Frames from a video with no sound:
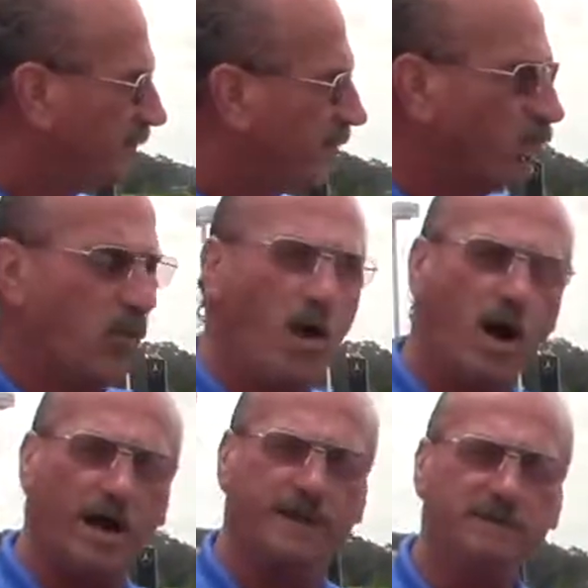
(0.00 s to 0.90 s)
For
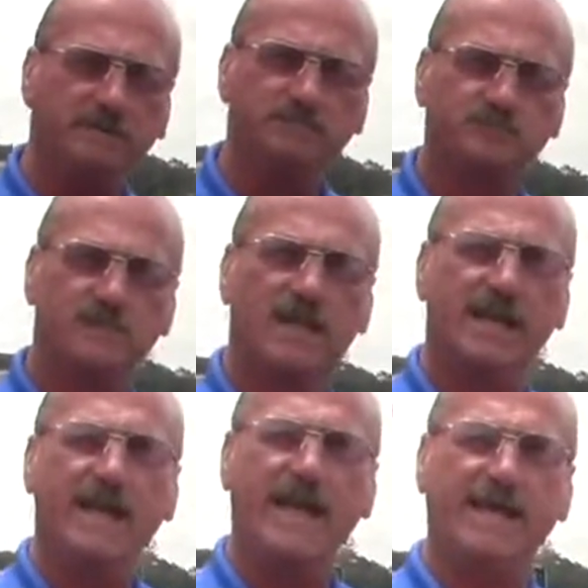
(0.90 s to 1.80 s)
one,
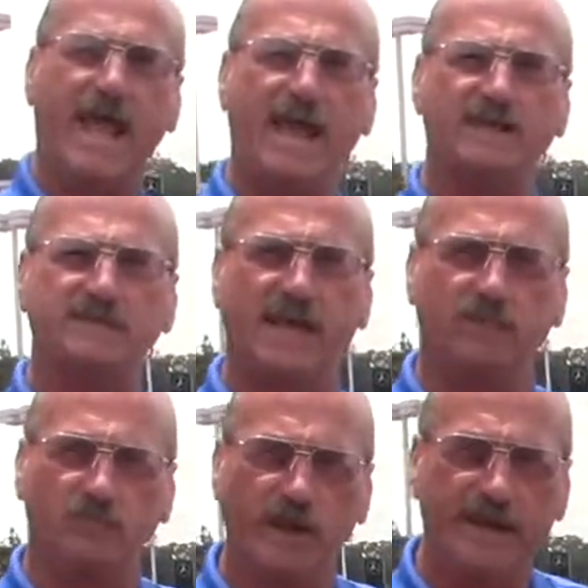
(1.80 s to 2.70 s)
it has a
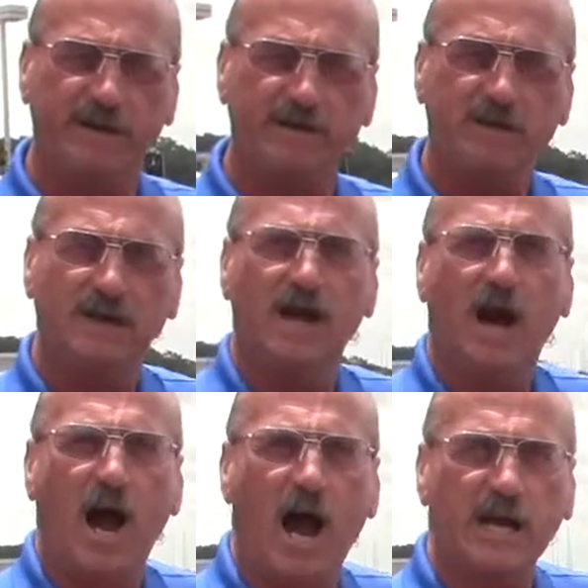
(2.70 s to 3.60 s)
rear
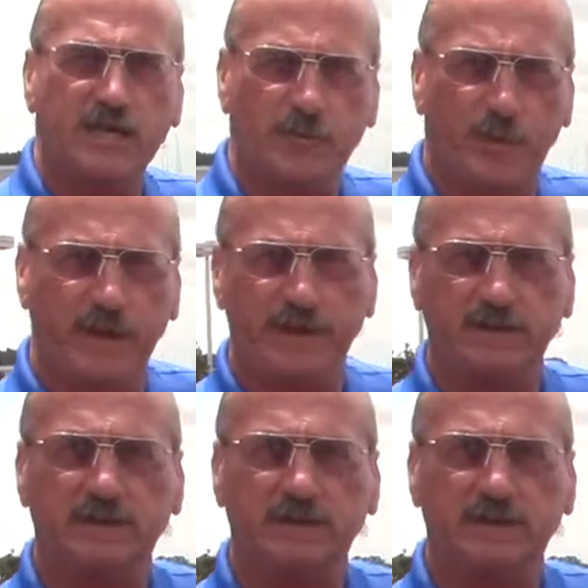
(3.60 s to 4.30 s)
occupant